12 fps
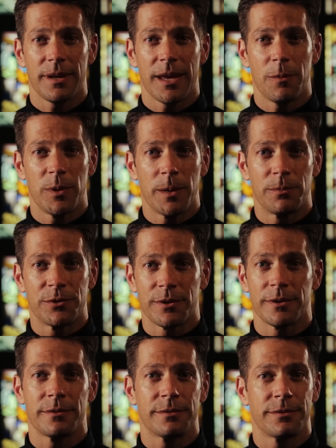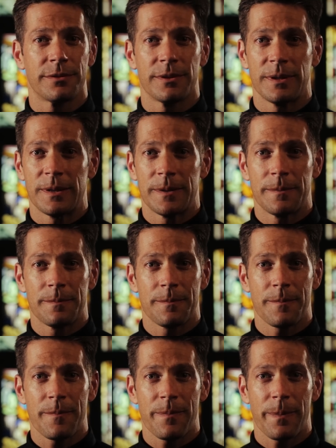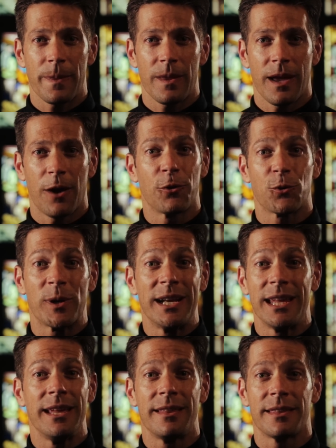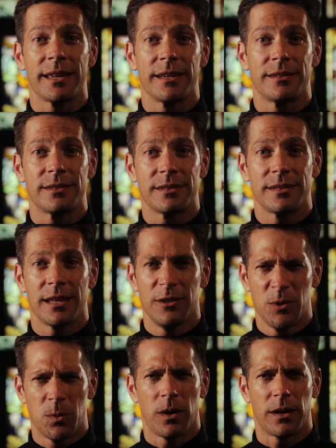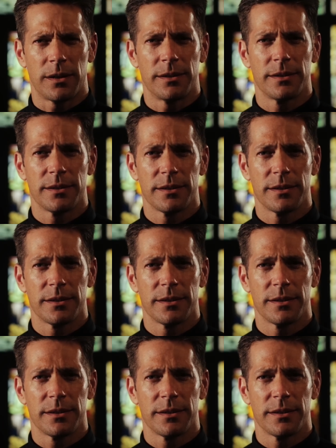And we observe how great he thinks that you are.